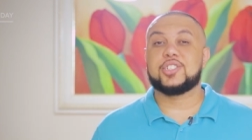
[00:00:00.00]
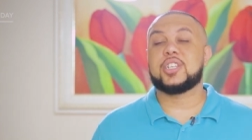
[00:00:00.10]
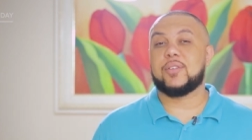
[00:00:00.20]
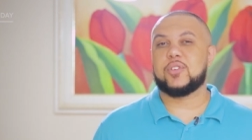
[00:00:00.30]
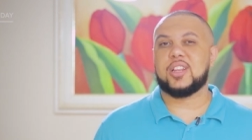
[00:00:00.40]

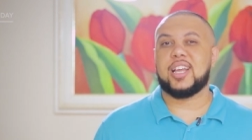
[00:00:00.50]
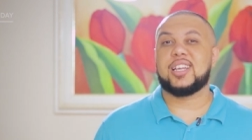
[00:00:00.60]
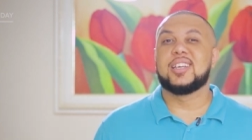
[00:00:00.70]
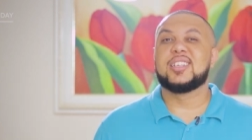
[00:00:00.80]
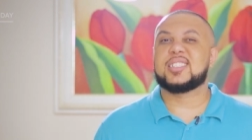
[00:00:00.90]

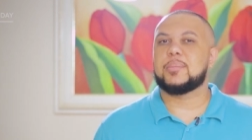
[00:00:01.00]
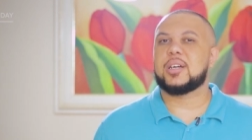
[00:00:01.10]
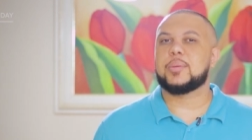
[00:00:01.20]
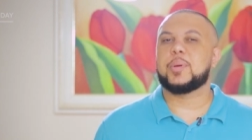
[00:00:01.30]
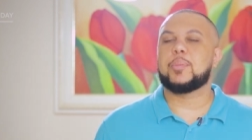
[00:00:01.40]
Chevrolet, some
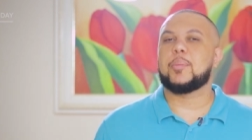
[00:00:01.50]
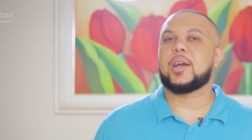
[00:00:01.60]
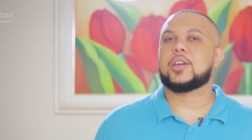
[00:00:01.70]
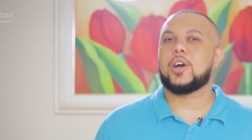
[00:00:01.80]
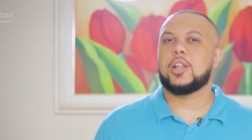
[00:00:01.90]
other people
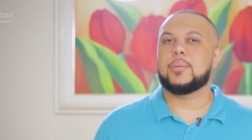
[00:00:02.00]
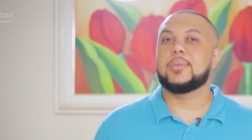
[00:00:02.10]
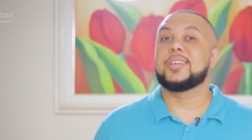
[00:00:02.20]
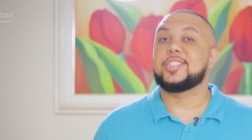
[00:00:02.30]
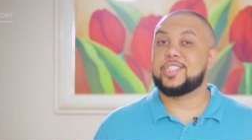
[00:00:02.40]
might call
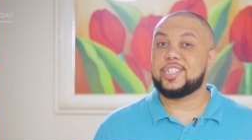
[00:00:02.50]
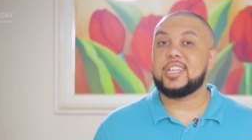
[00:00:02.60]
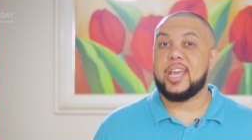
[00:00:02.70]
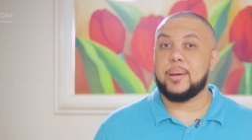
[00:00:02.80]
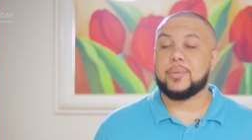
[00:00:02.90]
them
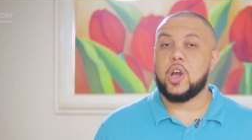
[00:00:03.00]
GM